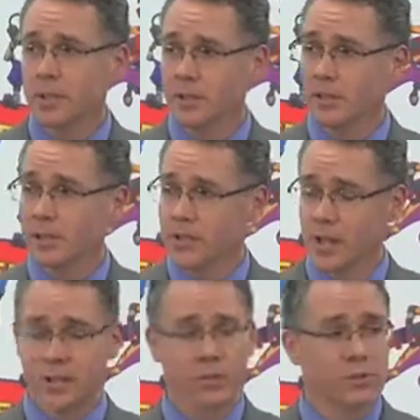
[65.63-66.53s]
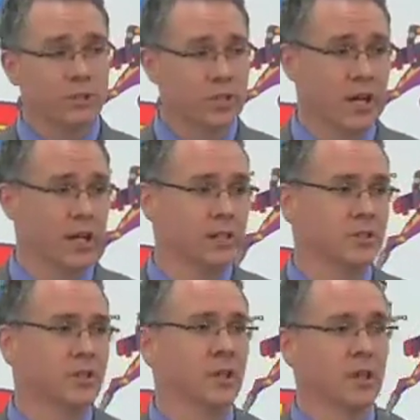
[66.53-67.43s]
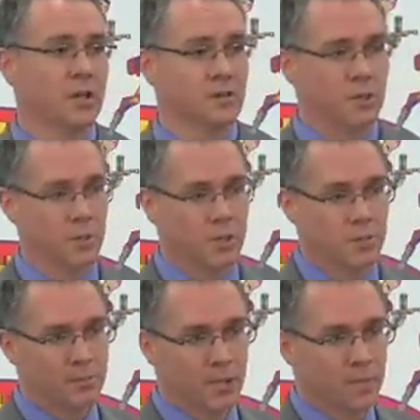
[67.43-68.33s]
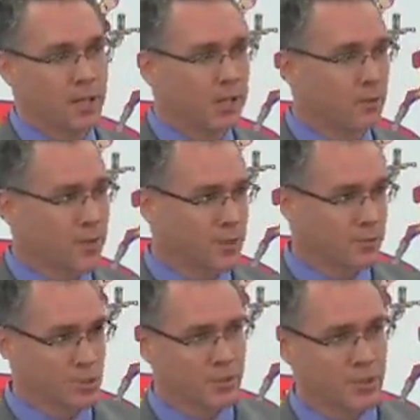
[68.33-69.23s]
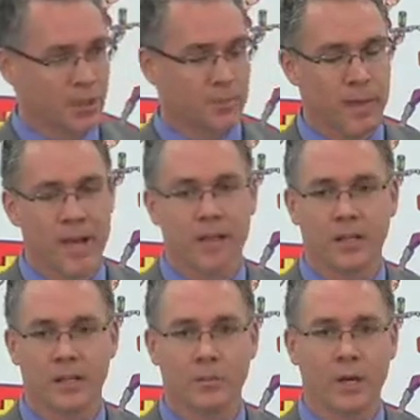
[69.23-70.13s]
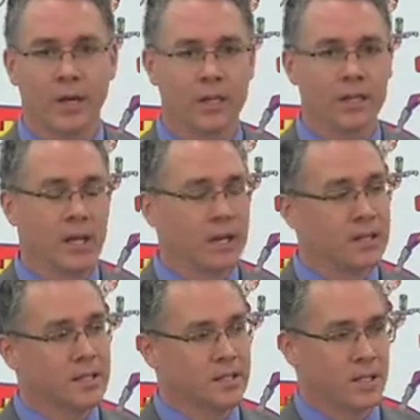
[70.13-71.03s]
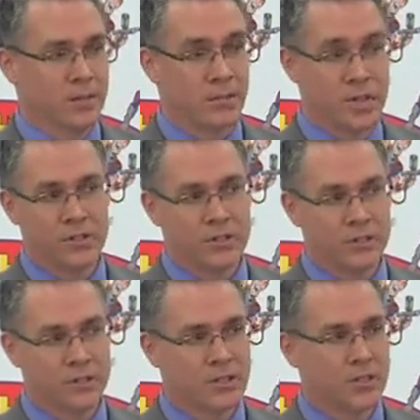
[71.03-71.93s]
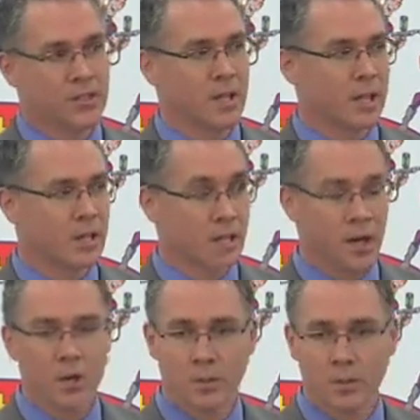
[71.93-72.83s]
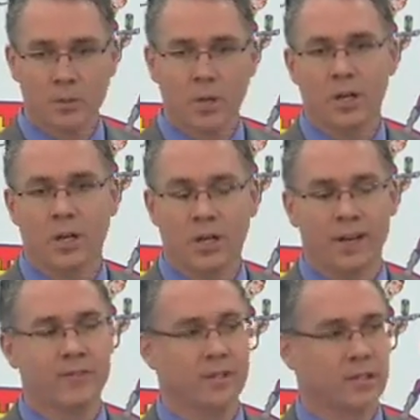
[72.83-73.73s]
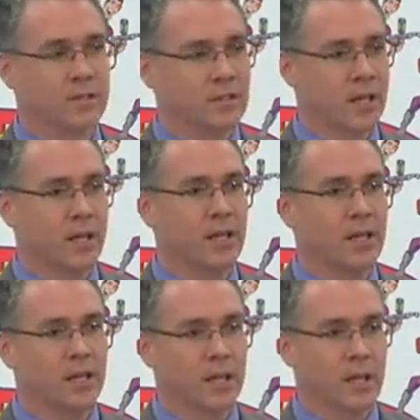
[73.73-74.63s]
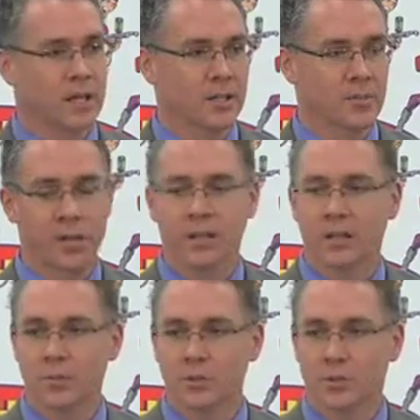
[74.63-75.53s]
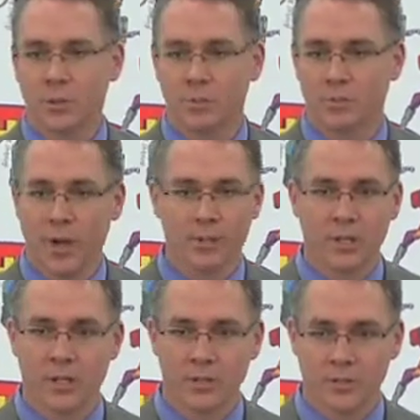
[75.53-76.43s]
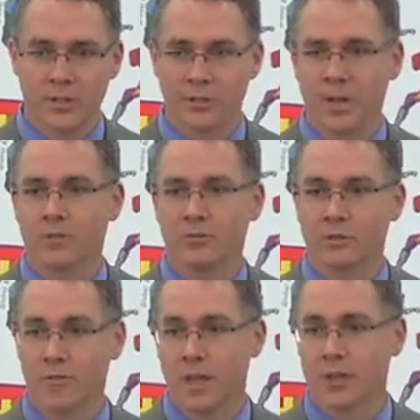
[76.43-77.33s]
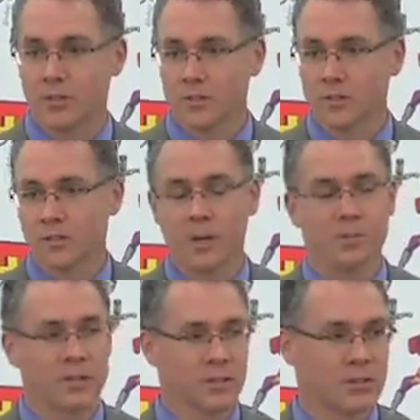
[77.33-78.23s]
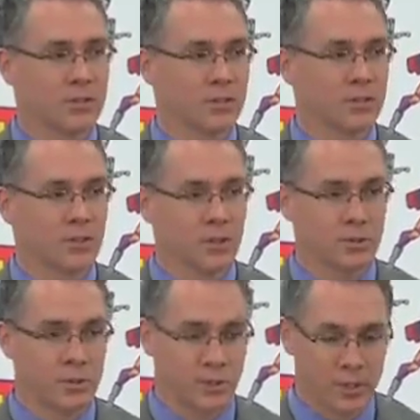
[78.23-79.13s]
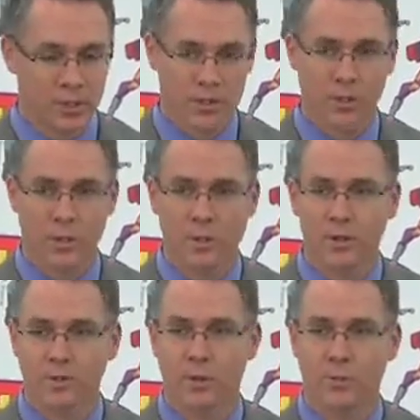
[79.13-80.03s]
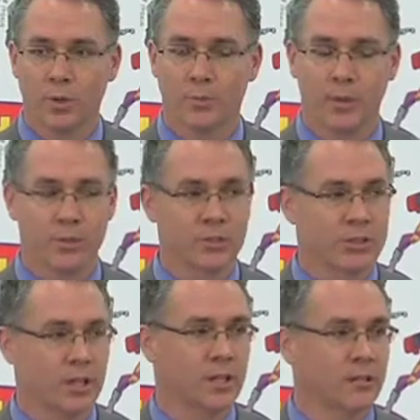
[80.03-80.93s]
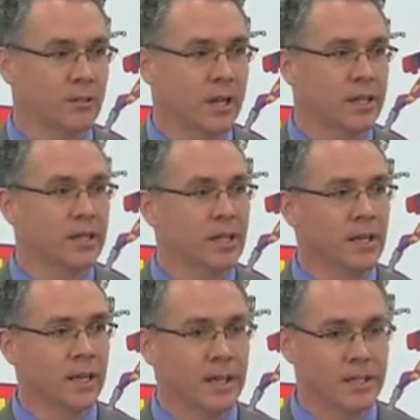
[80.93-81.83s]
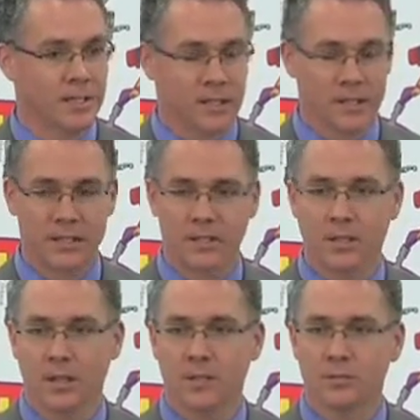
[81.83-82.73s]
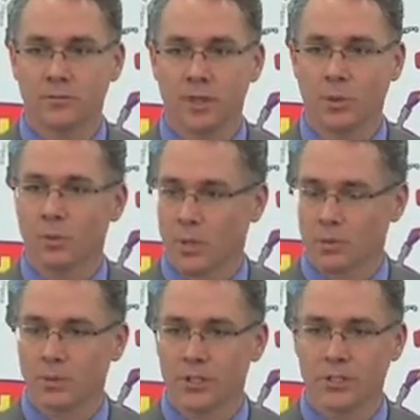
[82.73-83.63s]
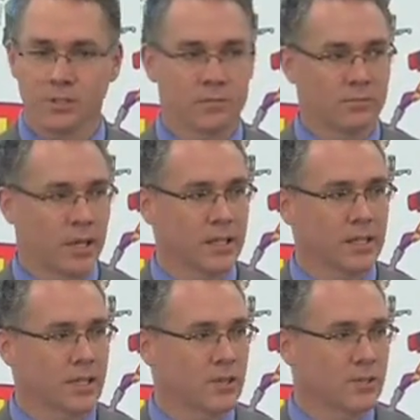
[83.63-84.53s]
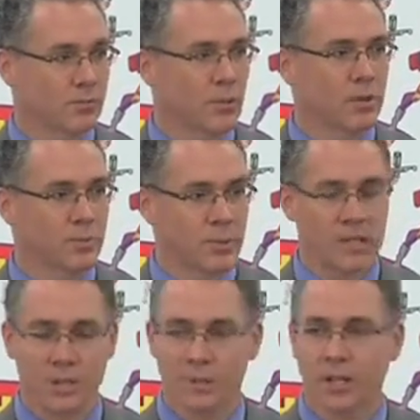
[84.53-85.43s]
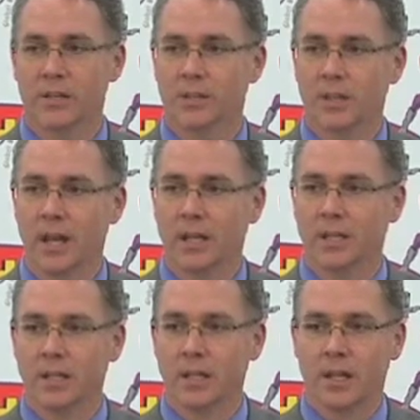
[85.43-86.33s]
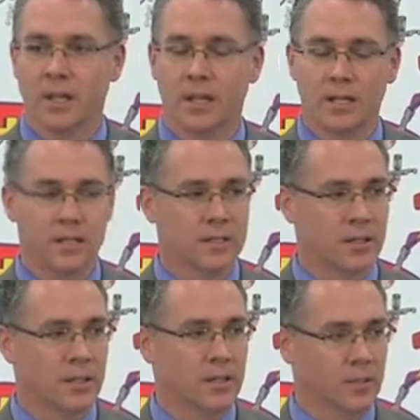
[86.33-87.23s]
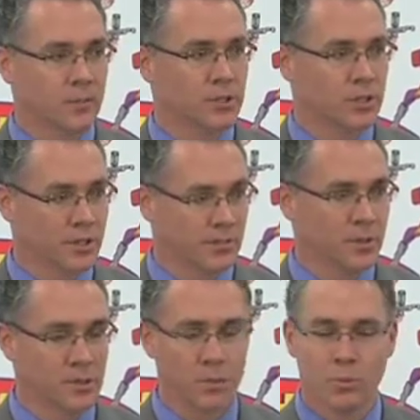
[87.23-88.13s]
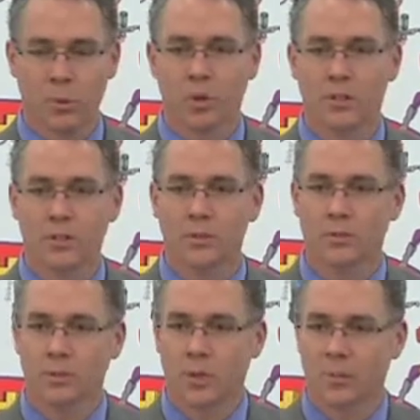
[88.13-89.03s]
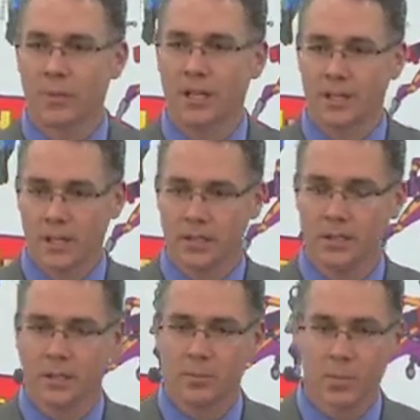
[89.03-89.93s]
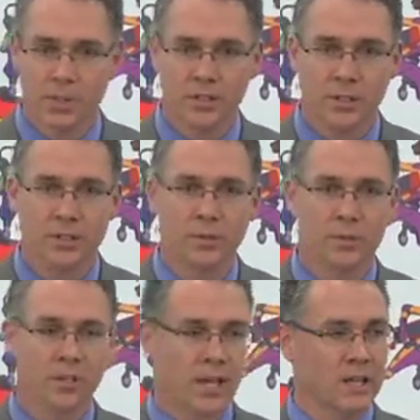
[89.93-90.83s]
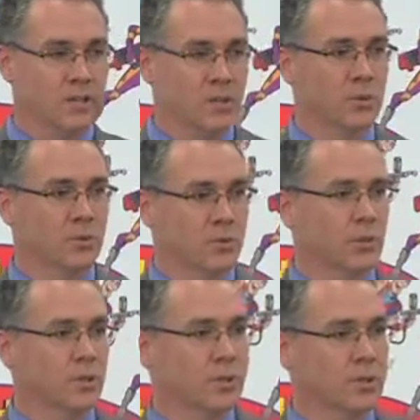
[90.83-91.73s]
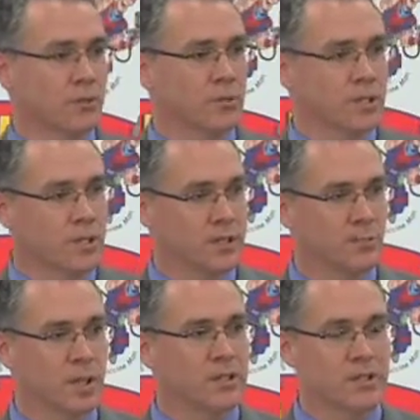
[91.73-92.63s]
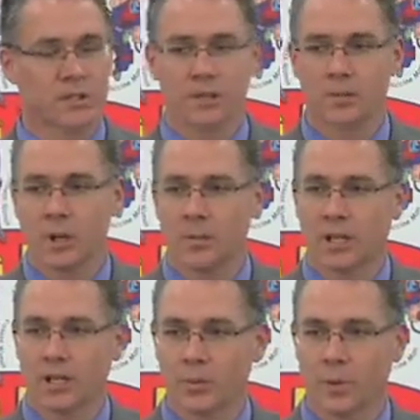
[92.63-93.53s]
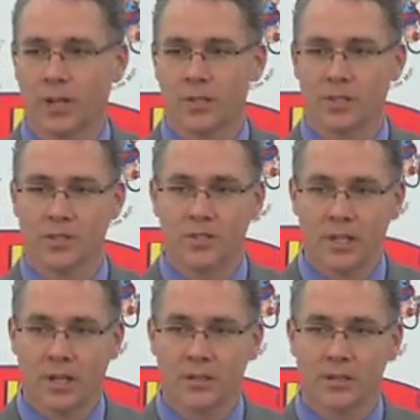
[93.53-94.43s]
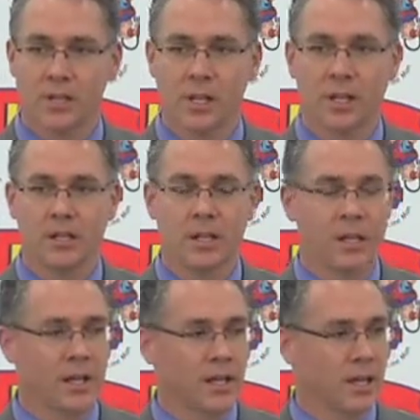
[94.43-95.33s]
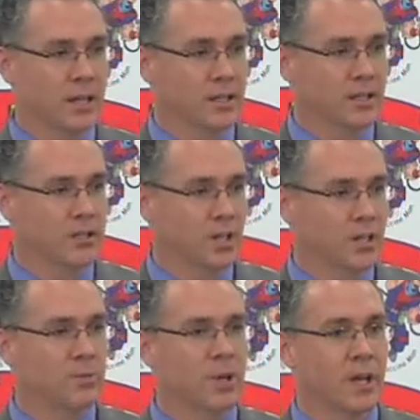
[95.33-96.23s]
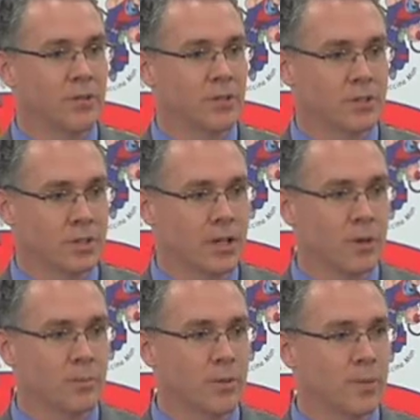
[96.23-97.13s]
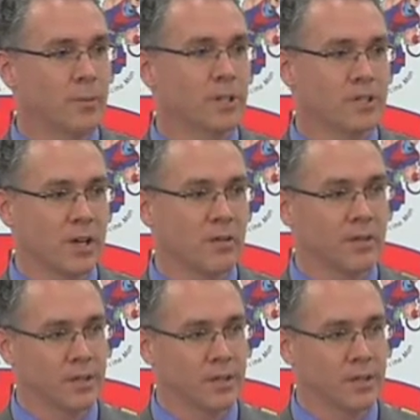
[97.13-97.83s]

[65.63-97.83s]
It is a huge challenge for public health experts like Matt and Wade to take the messages that they know and work on every single day and explain them to populations of hundreds of thousands, if not millions. And so 2 years ago, one of our board members, Jenny LeRae, had the idea of, we should recognize the role that media plays in that, and we should give an award to a media person who takes those stories and really explains it to the public in a way that's easy to understand and can change behaviors and help the public's health.